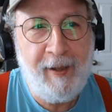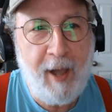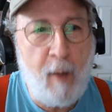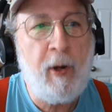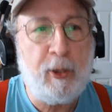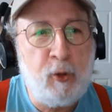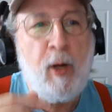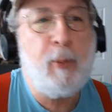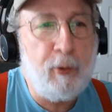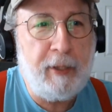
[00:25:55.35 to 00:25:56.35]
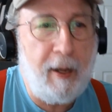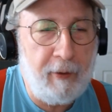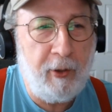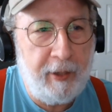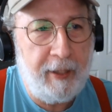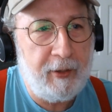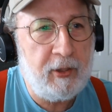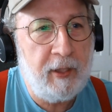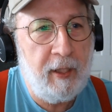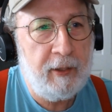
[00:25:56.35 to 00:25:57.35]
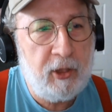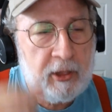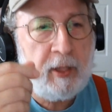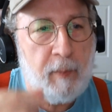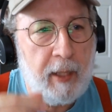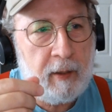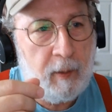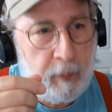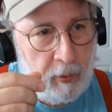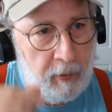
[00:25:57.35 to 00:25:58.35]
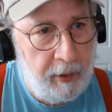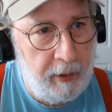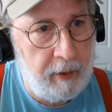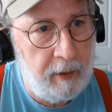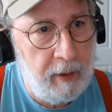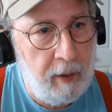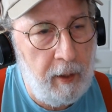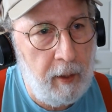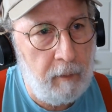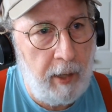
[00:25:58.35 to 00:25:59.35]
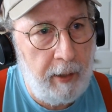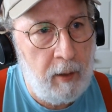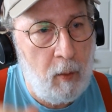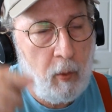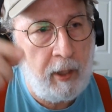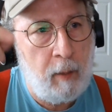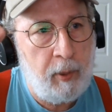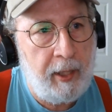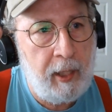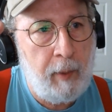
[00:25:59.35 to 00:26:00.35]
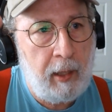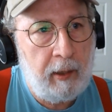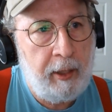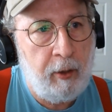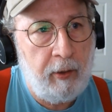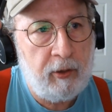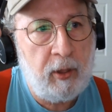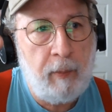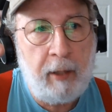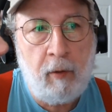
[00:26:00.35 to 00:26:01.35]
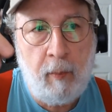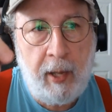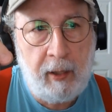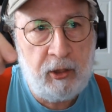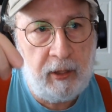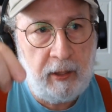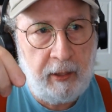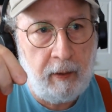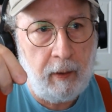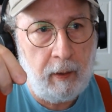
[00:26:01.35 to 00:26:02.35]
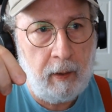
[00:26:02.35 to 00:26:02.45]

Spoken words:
I want to triple down on this just to make the point. Right? We're complaining about a leader. There's a micromanaging leader.